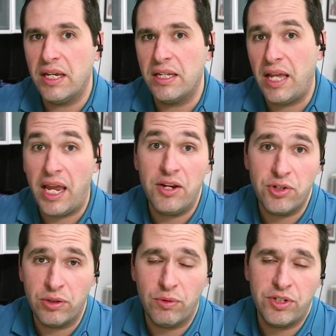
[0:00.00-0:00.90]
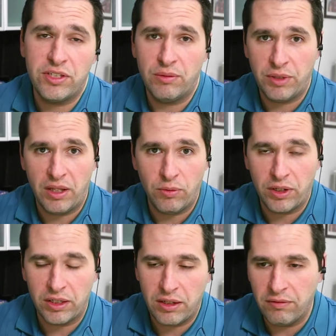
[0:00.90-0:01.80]
in Asia, which is something that we're
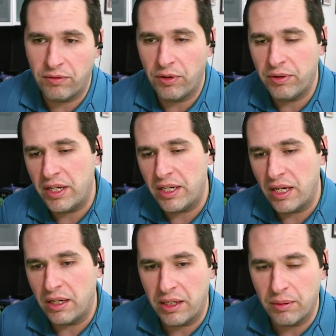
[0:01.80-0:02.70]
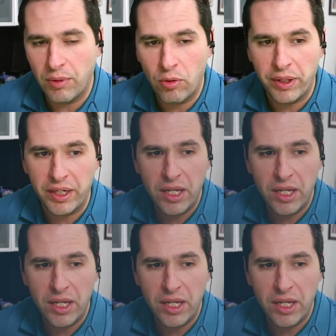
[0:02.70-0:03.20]
going to cover in a moment.